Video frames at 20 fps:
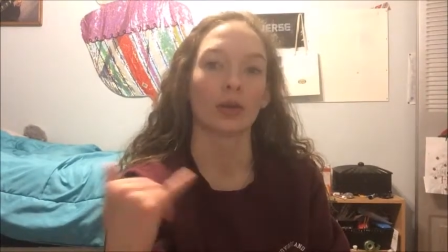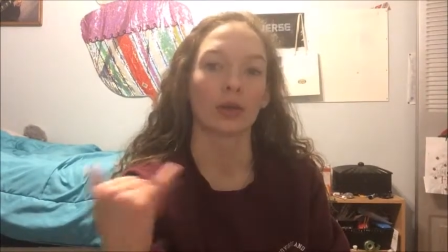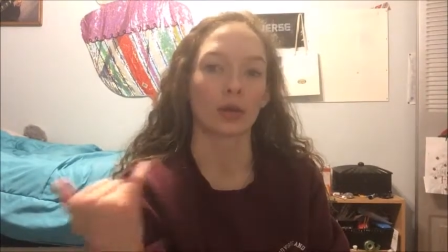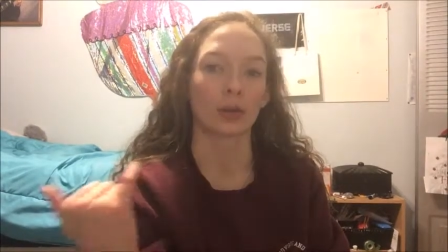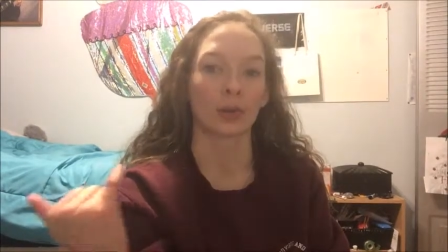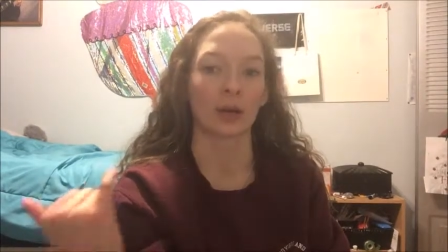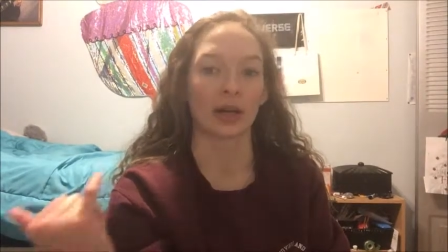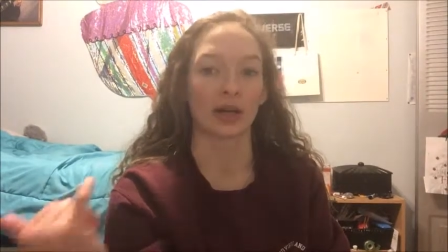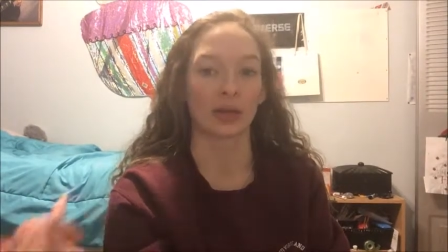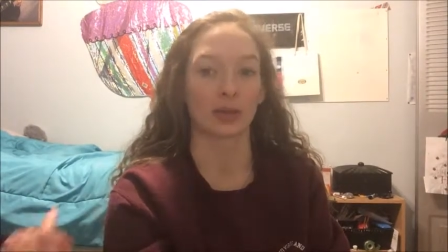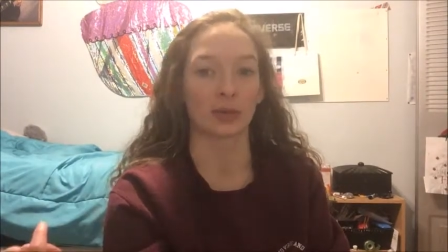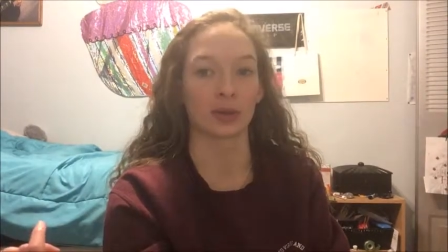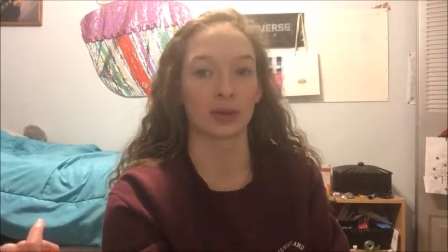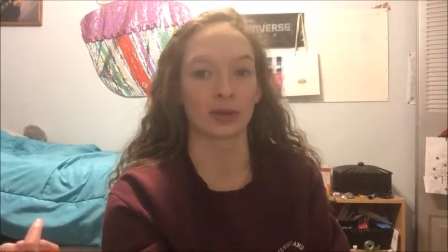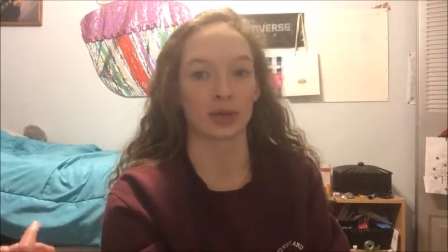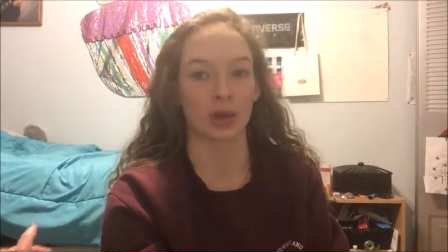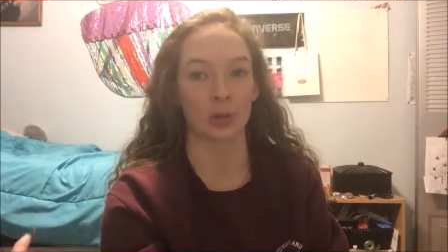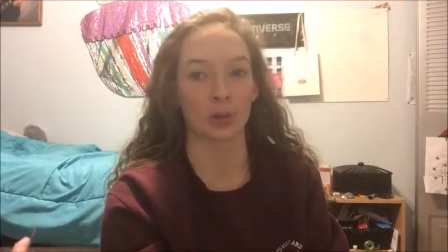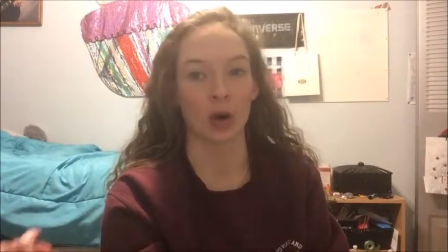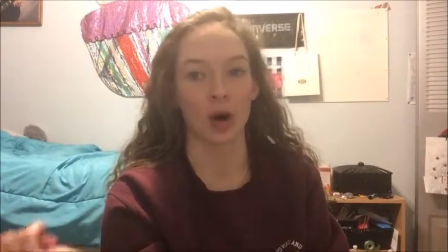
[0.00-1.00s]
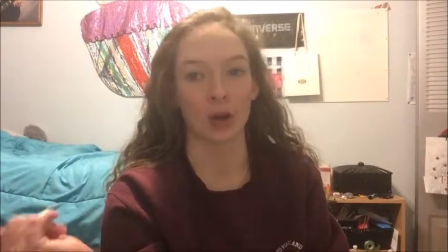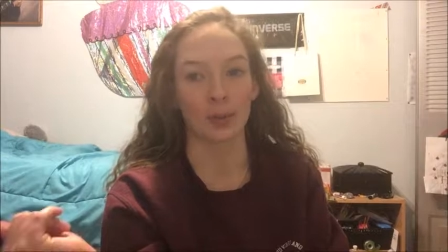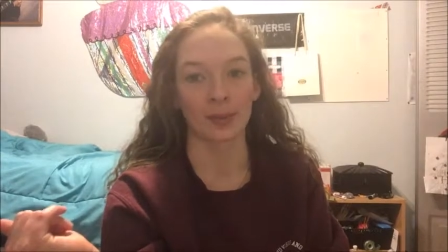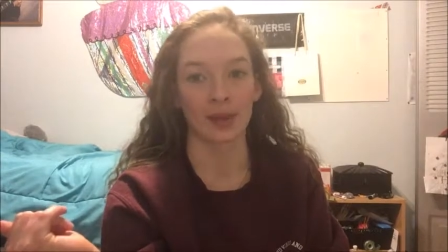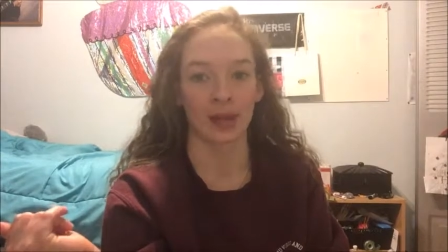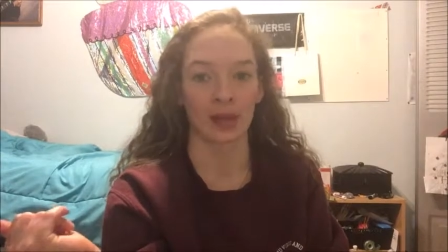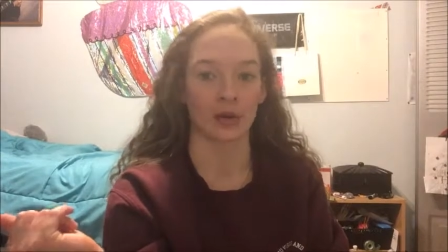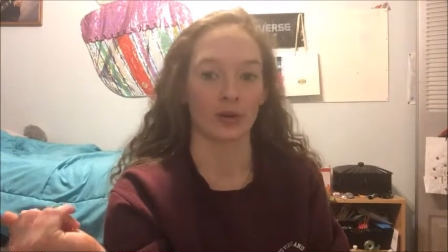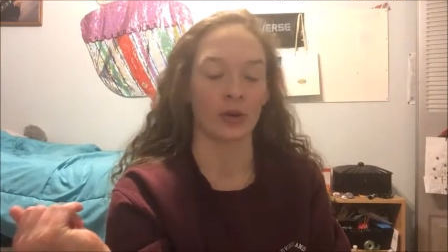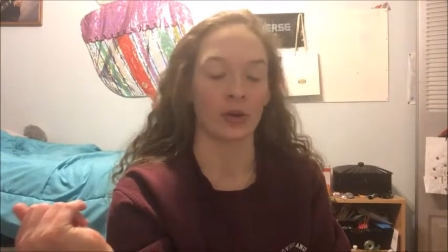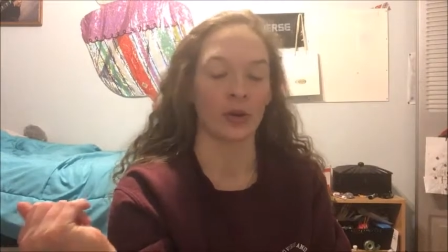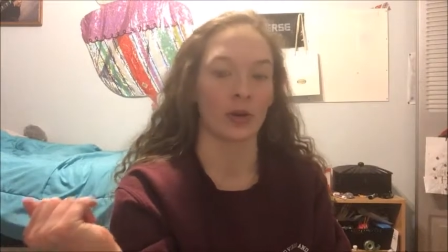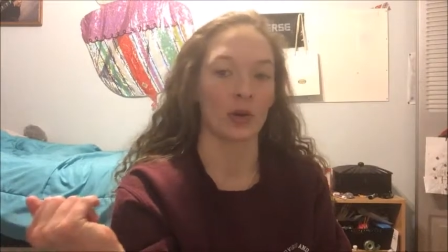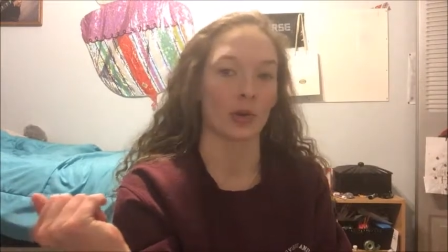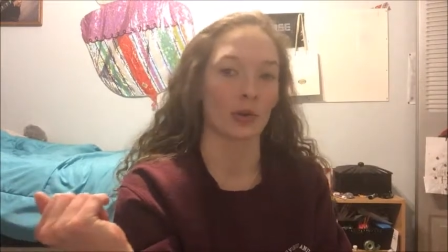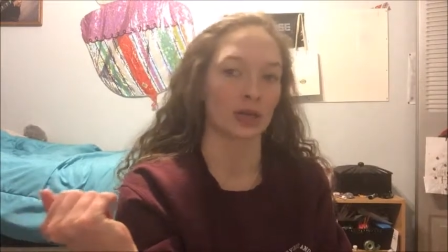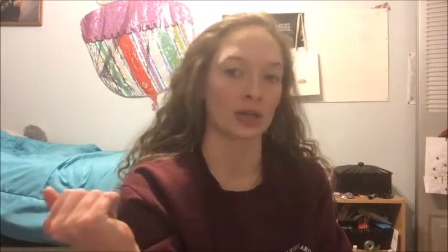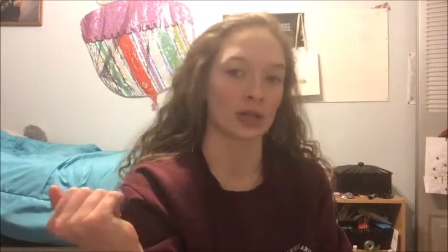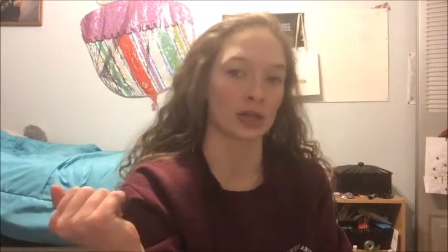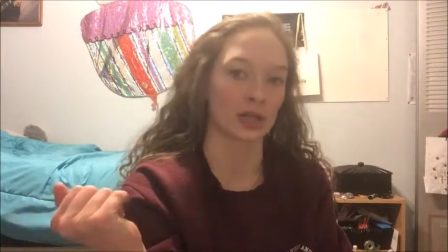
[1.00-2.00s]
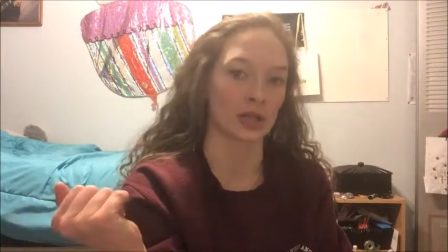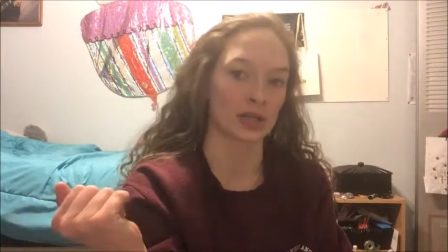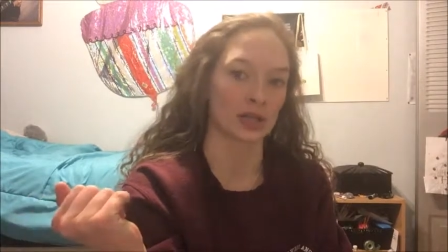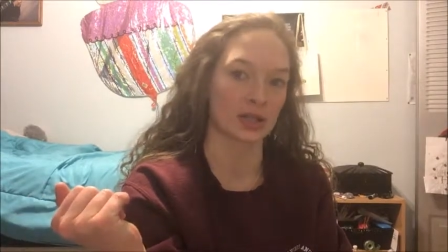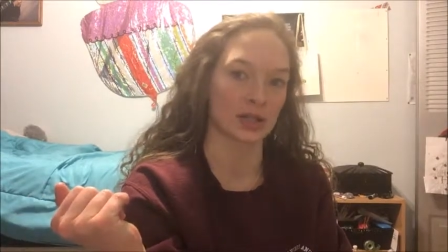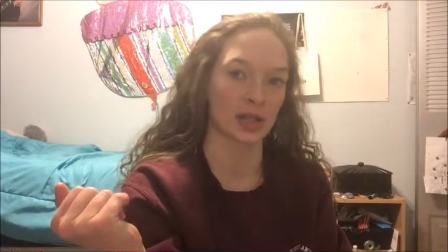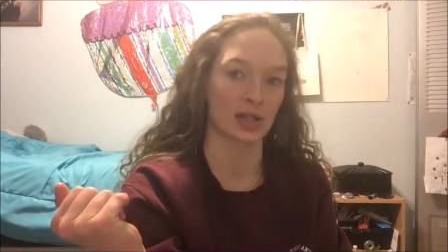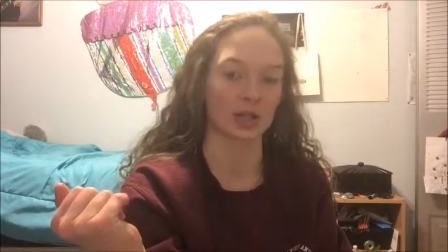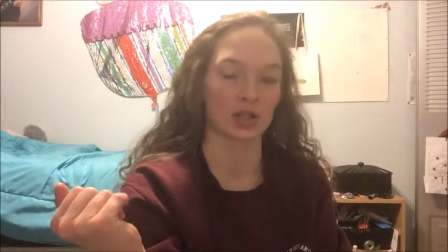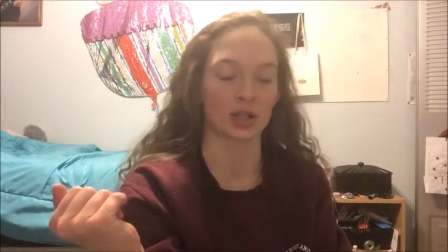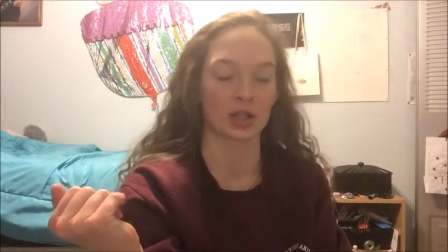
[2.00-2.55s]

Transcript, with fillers: blah, but I didn't want to tell mom because I already know what she's going to say.